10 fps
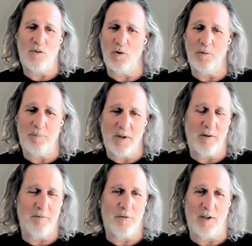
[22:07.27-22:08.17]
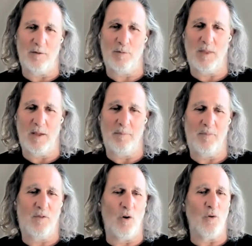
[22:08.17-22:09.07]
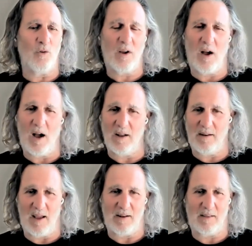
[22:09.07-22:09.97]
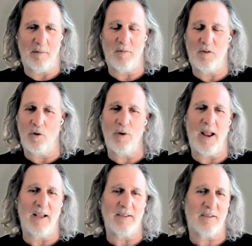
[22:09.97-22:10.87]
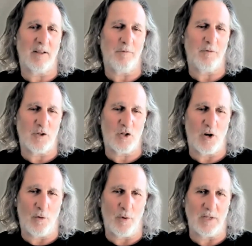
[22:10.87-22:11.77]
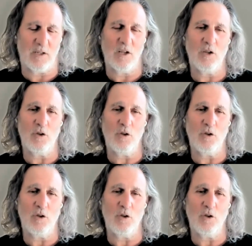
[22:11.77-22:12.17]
Don't become friends with them. Don't contact them. Don't ask them for showings.